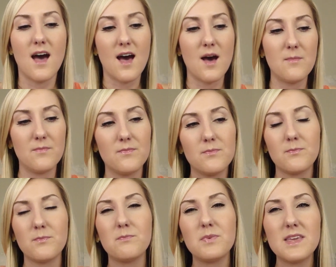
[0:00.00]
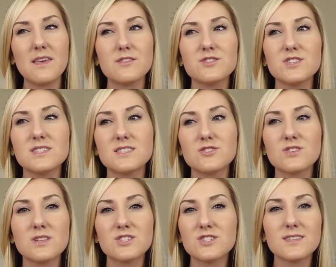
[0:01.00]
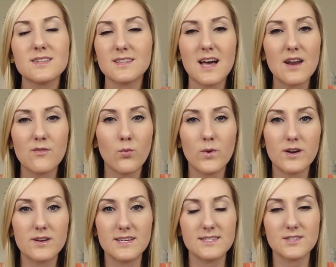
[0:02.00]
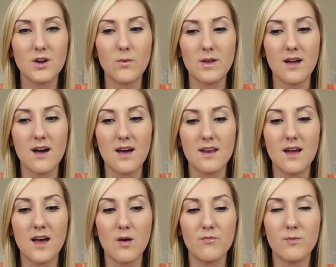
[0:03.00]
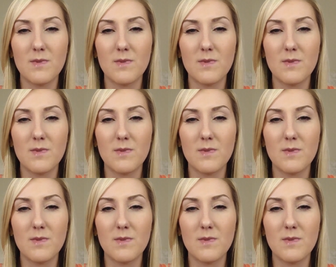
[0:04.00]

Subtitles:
But yeah, there's just a lot of weirdness going on.